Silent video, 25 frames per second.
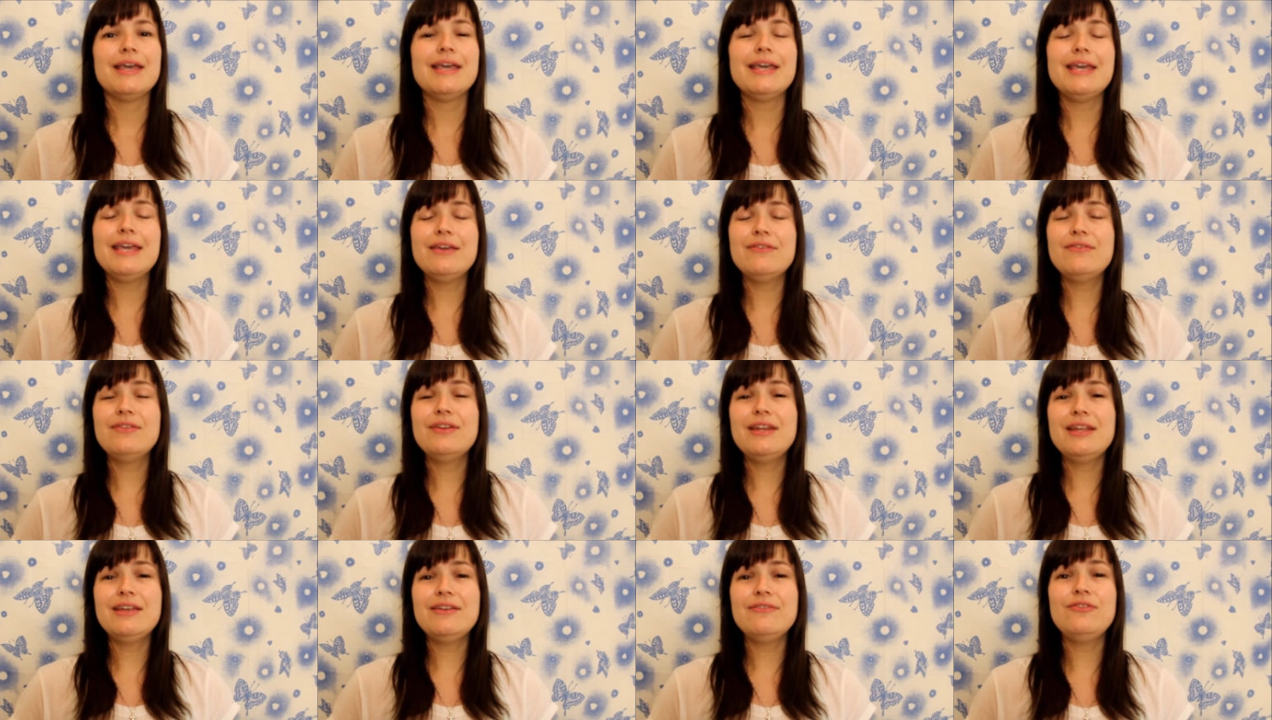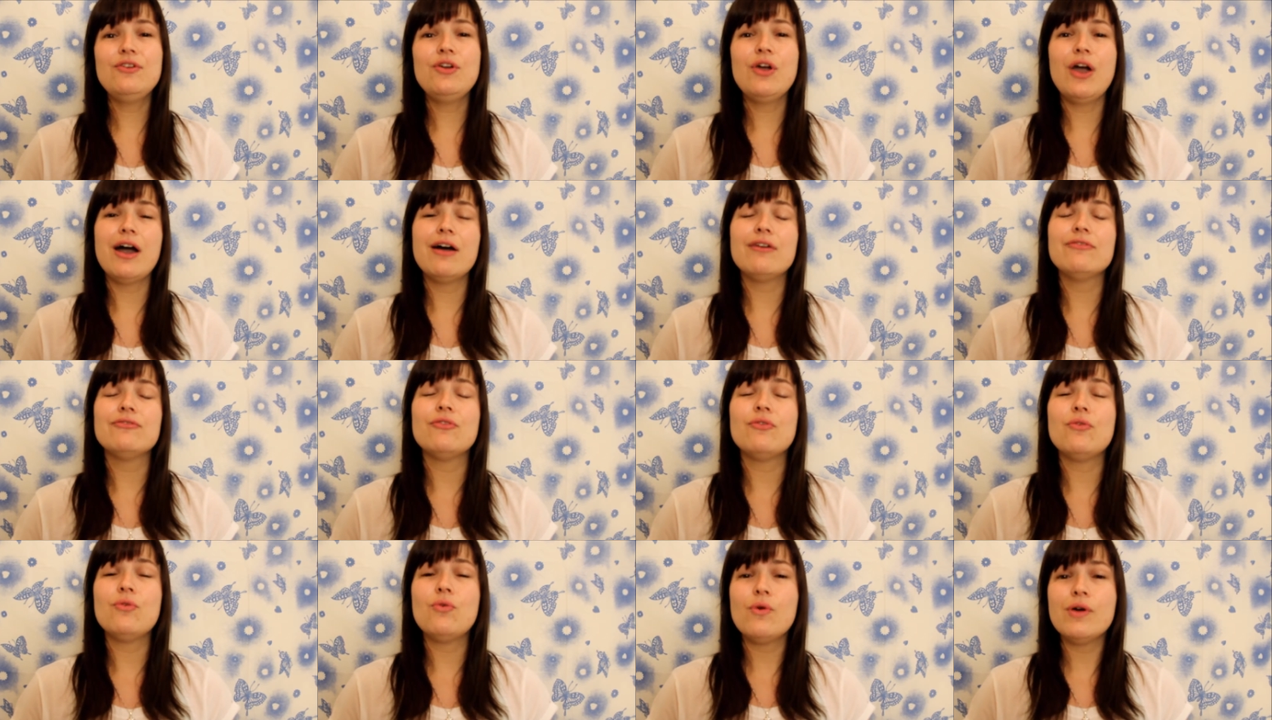Even if you
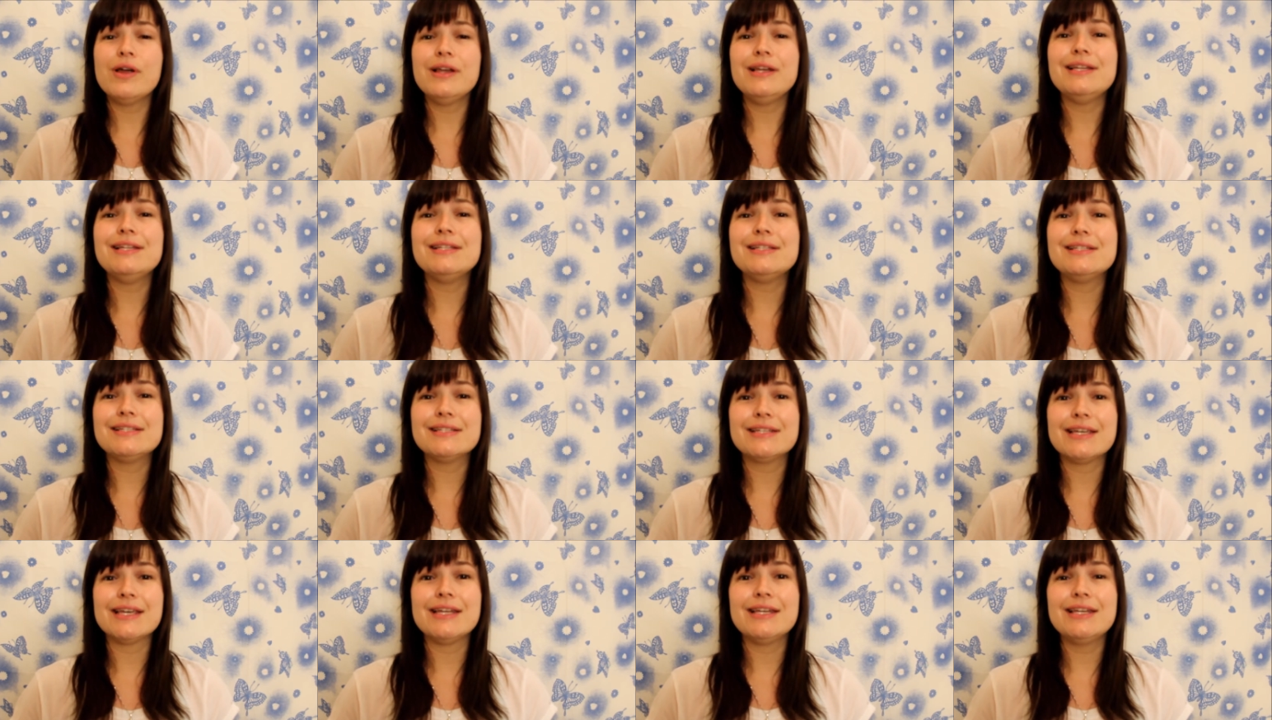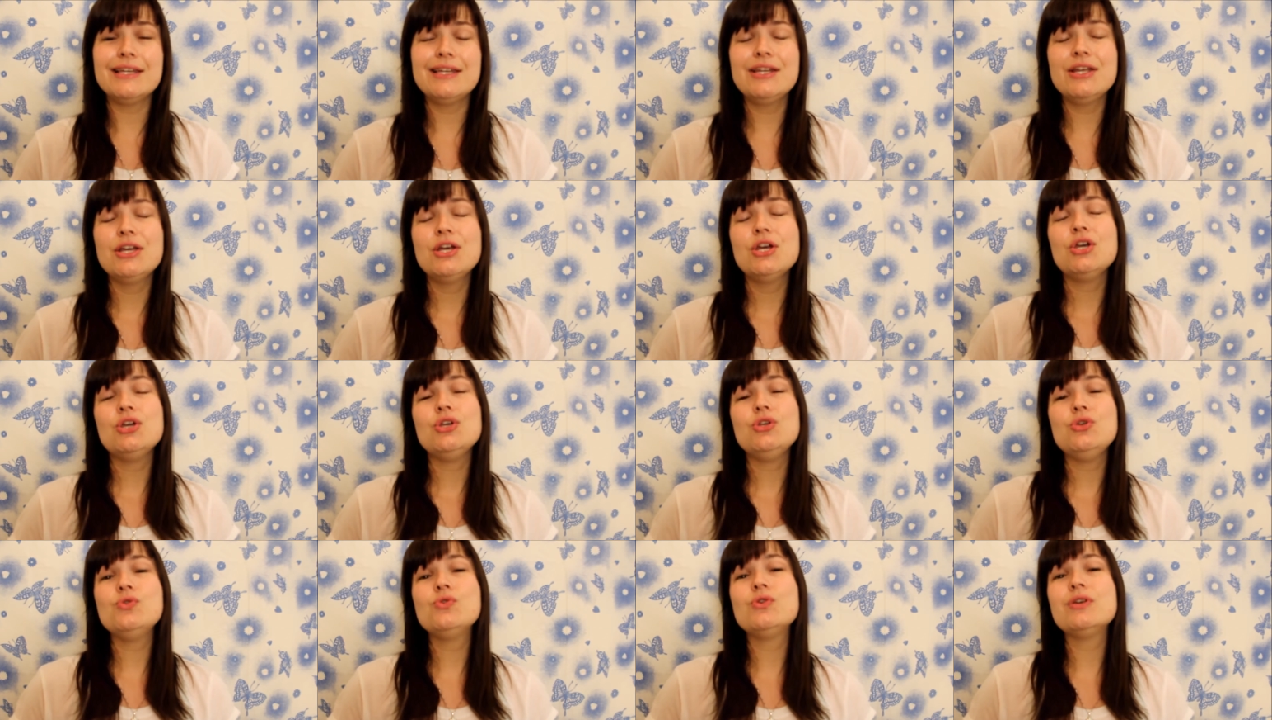have oily skin,
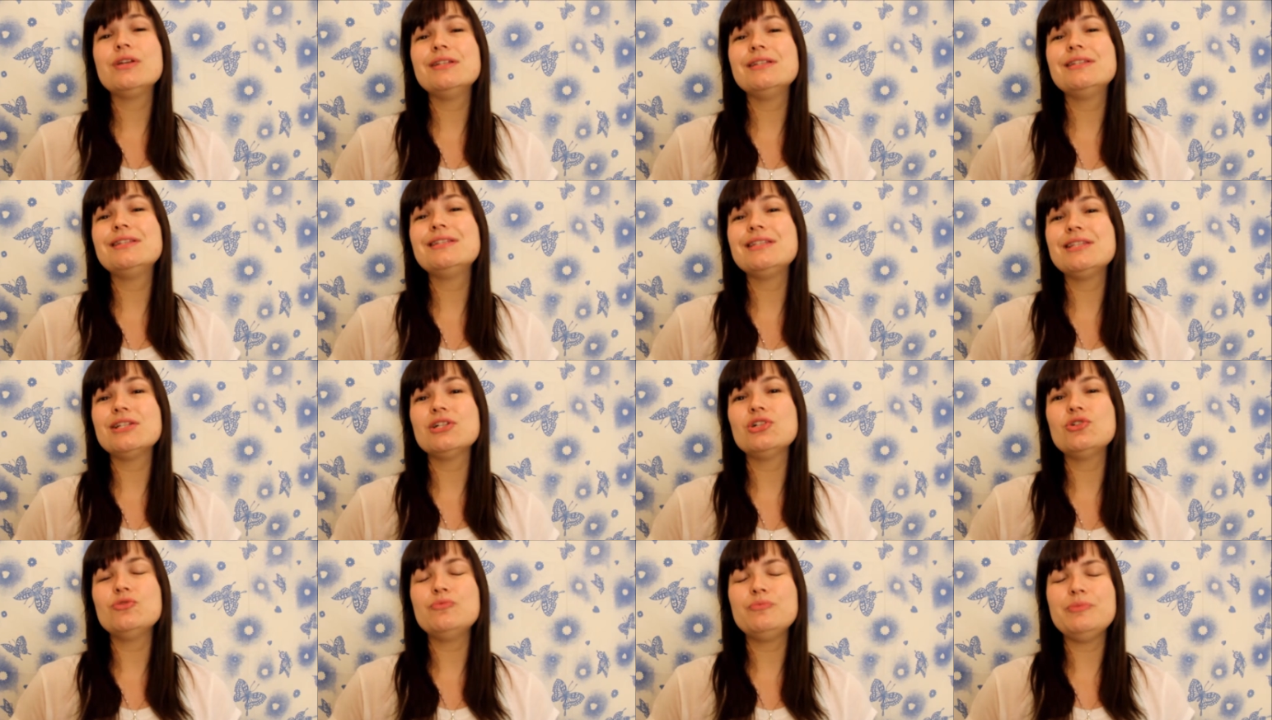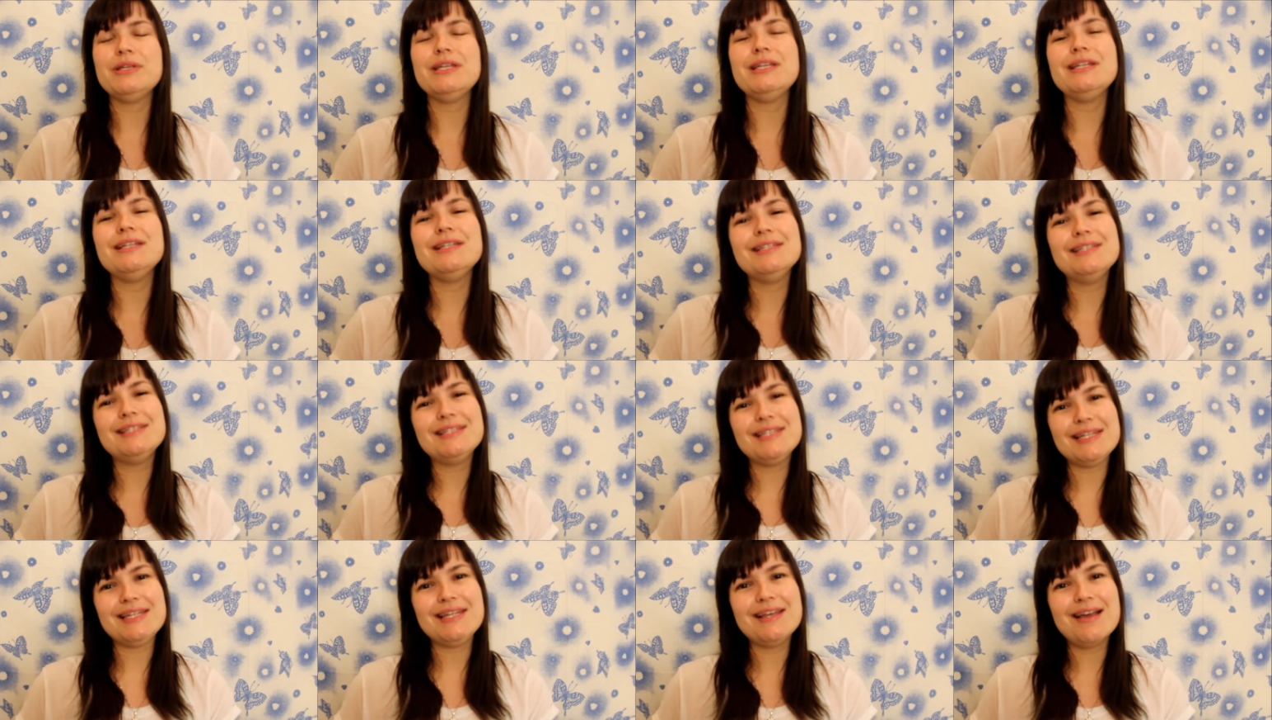you can still be
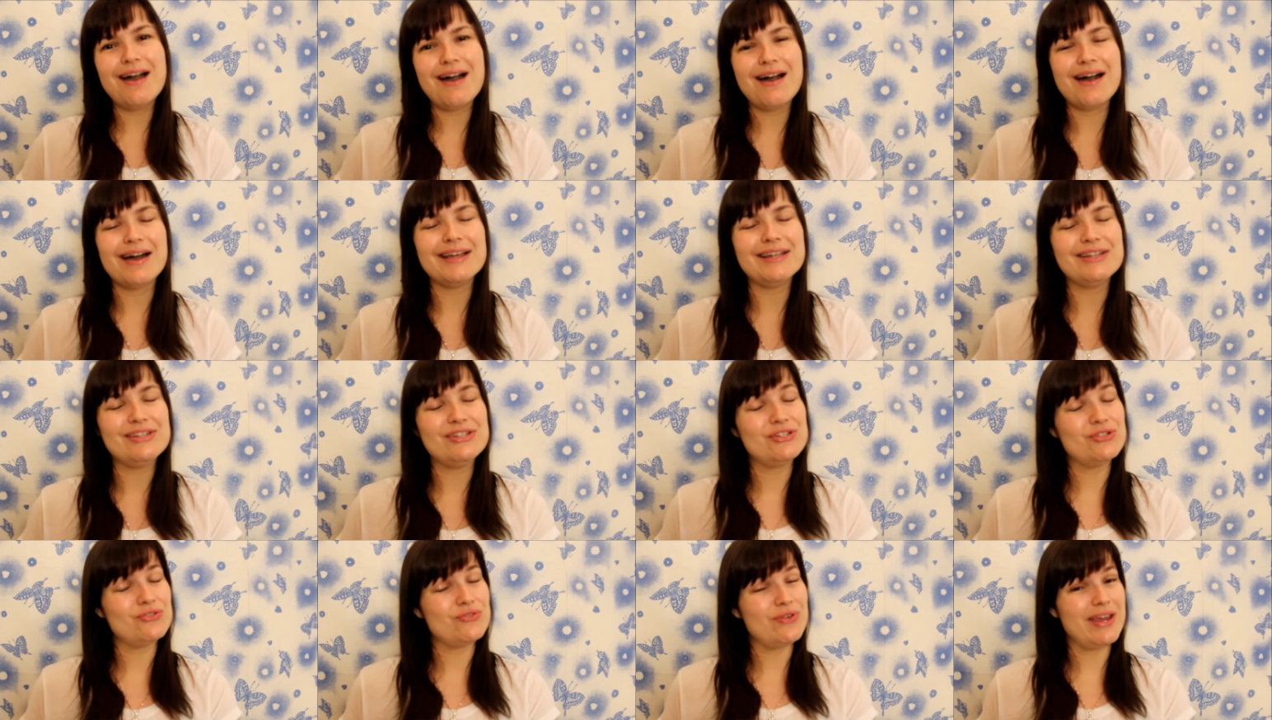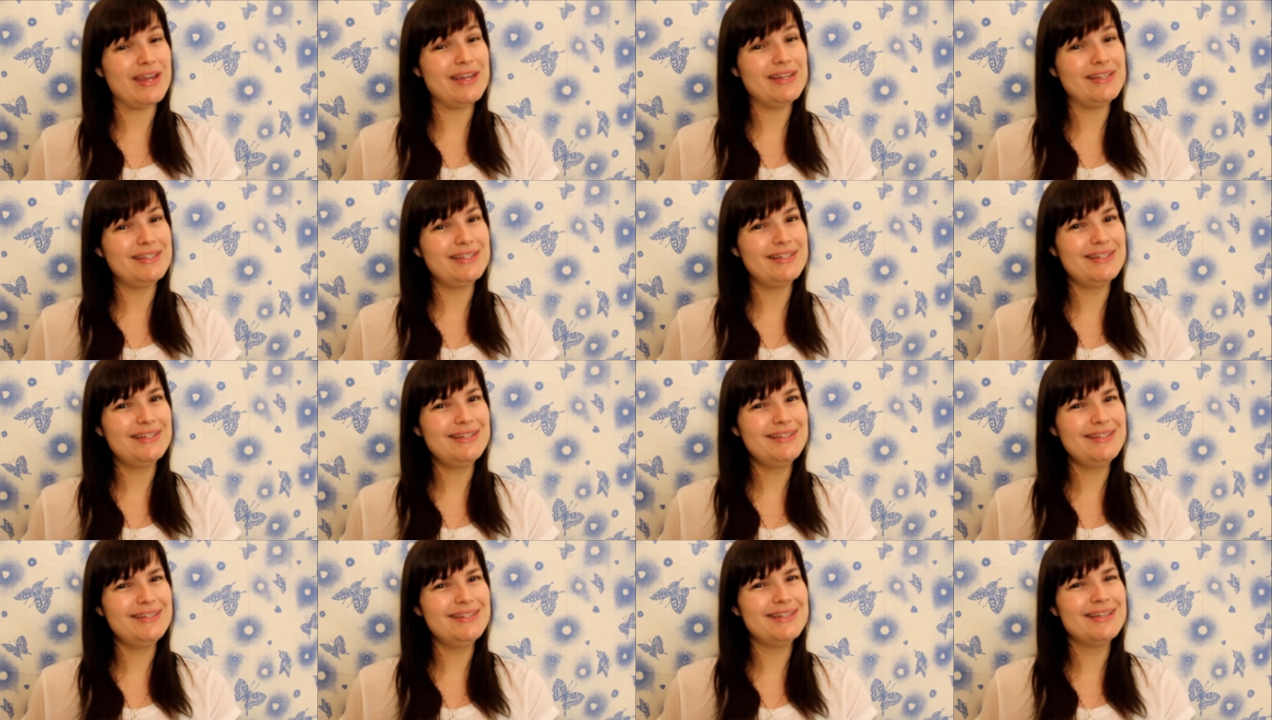
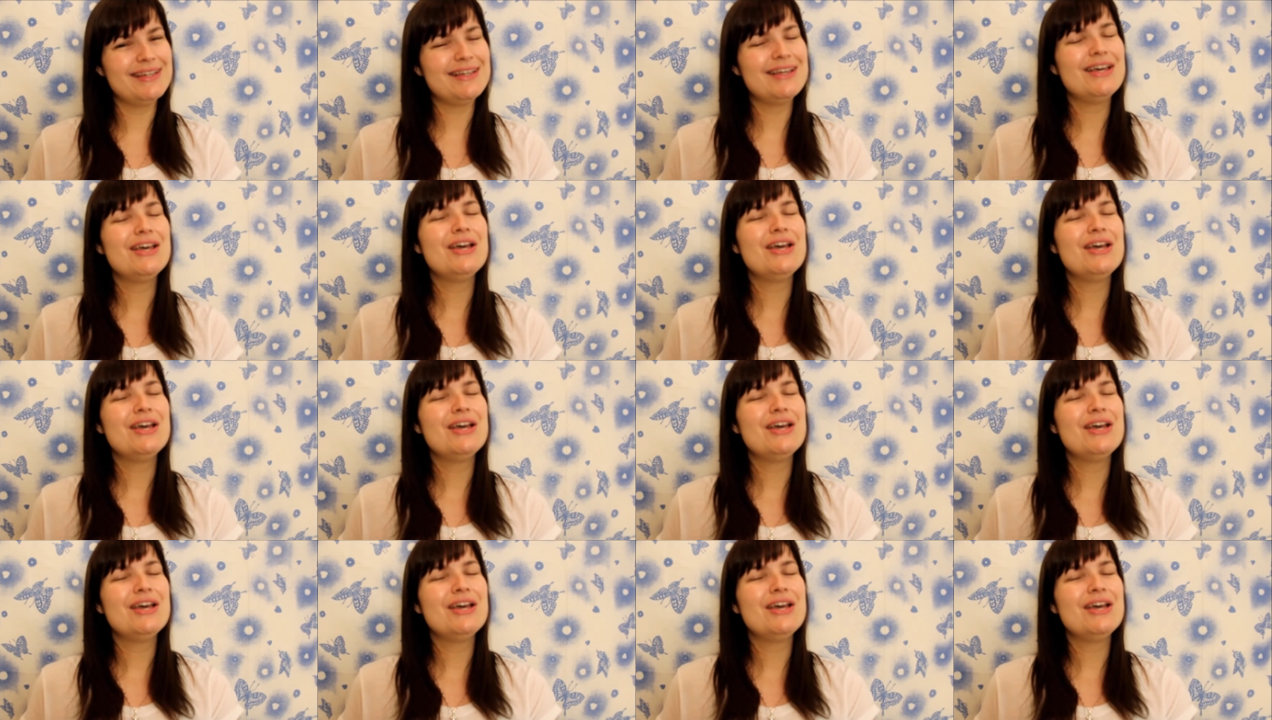dehydrated.